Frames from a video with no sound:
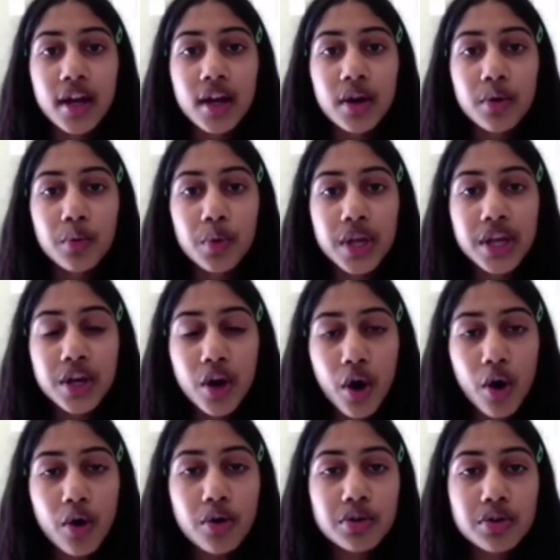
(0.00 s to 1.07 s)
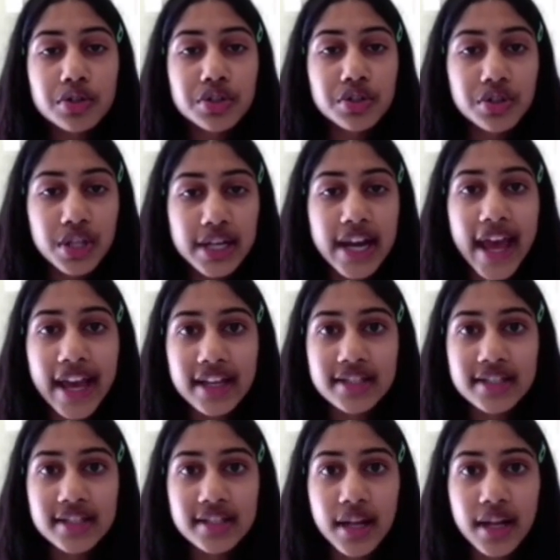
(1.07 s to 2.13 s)
we go to the
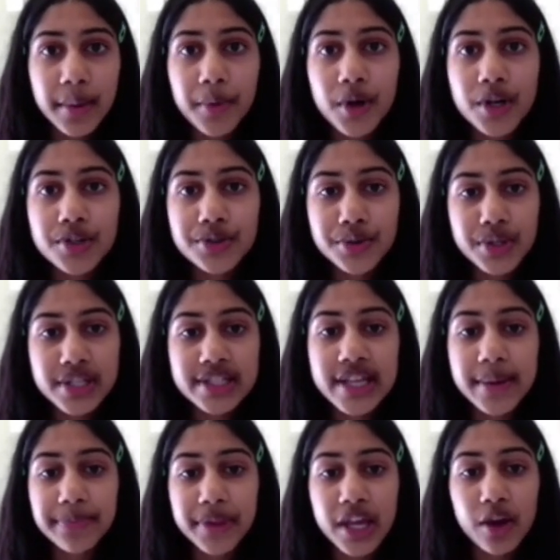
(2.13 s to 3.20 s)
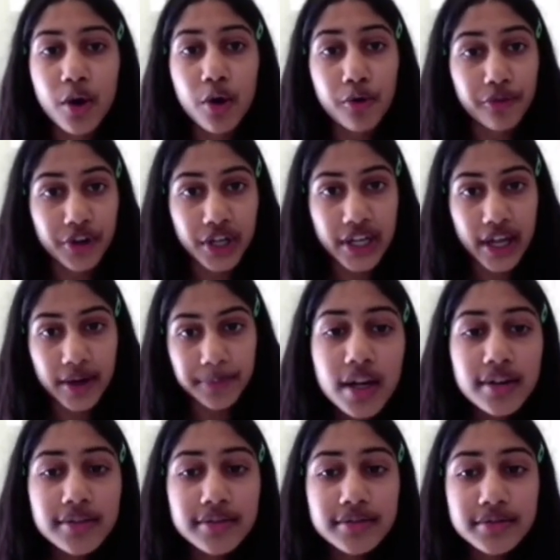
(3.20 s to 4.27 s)
next number and do the same thing over again.
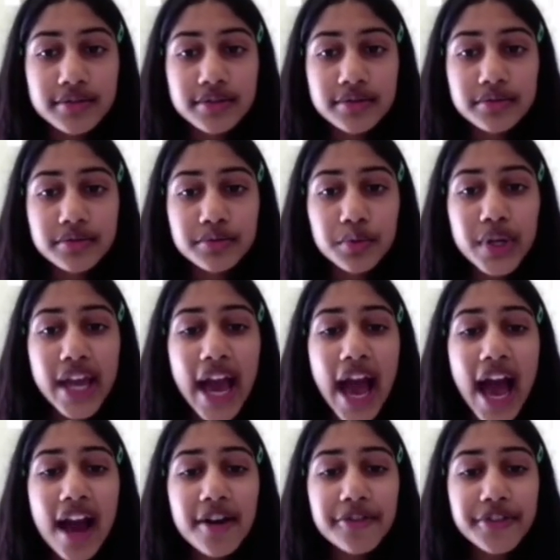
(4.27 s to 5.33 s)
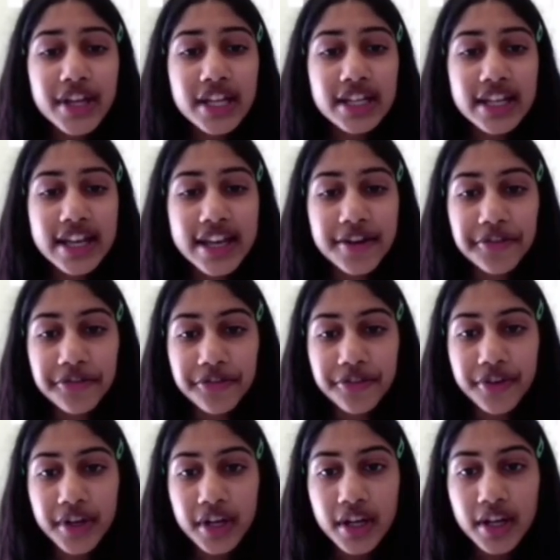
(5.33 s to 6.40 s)
We have an if
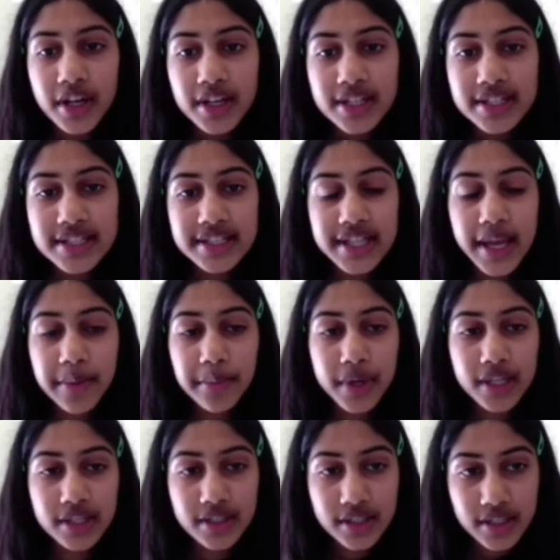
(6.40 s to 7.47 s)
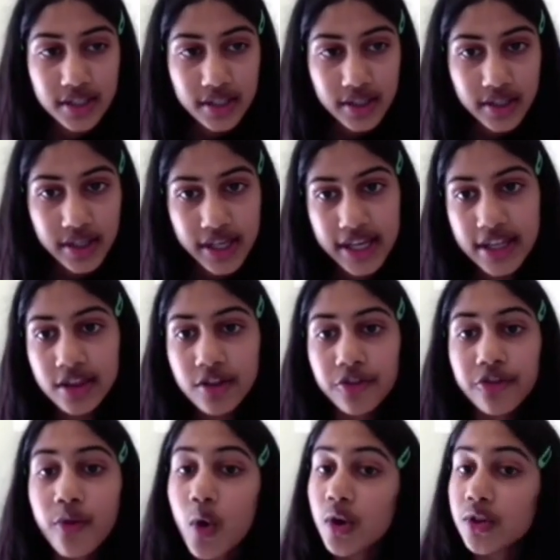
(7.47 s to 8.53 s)
statement in the
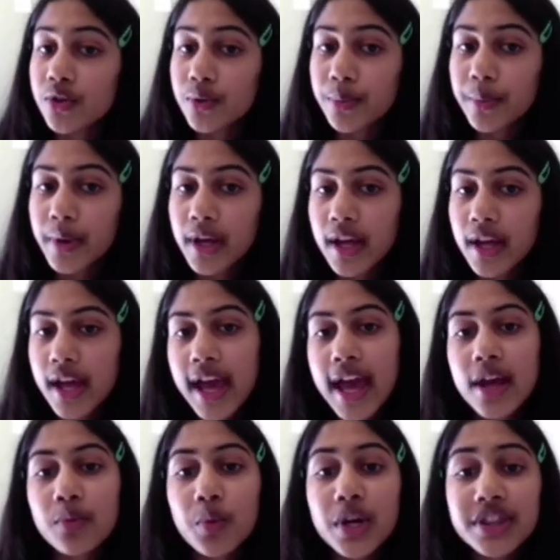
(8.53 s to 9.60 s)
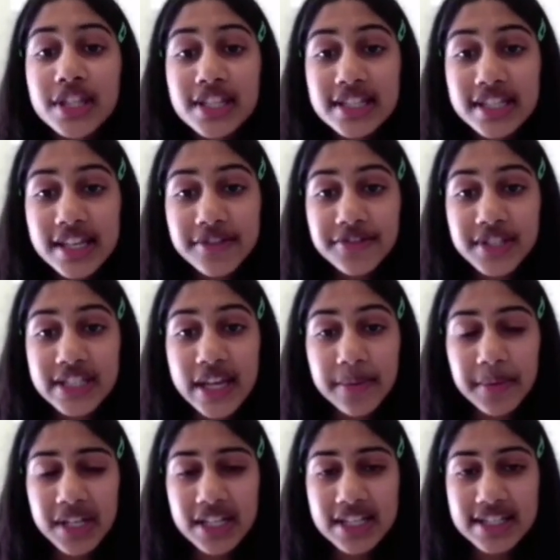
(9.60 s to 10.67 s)
for loop. And what this if
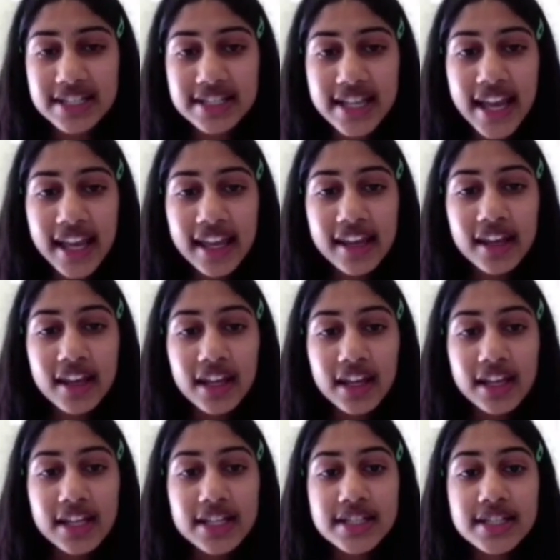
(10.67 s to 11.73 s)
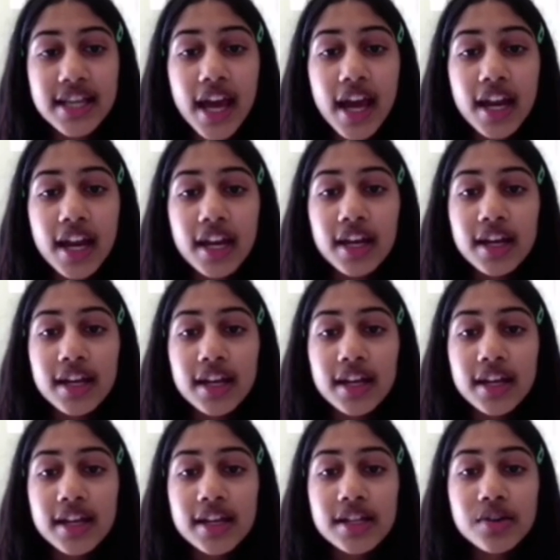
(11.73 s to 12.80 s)
statement is saying is that
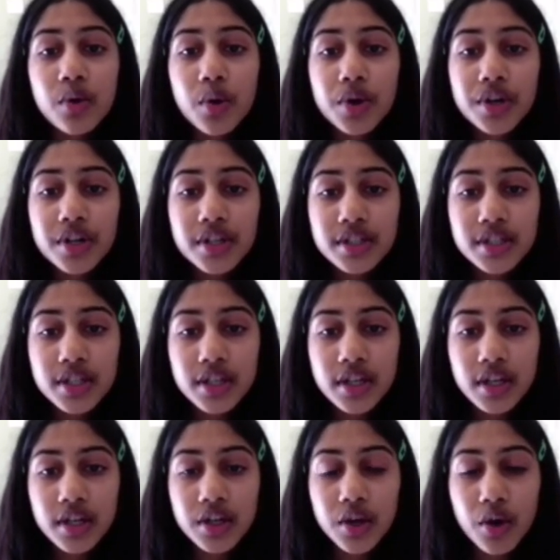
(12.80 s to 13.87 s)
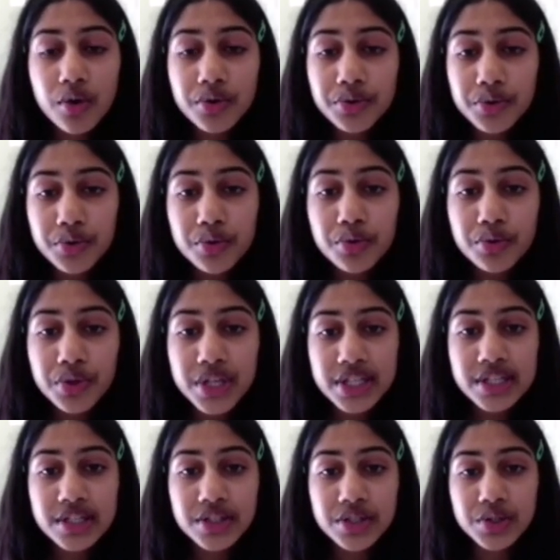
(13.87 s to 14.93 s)
in order to go through
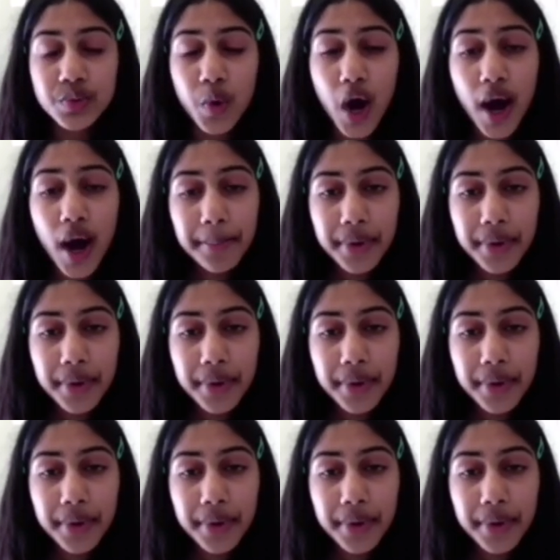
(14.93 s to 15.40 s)
this swap,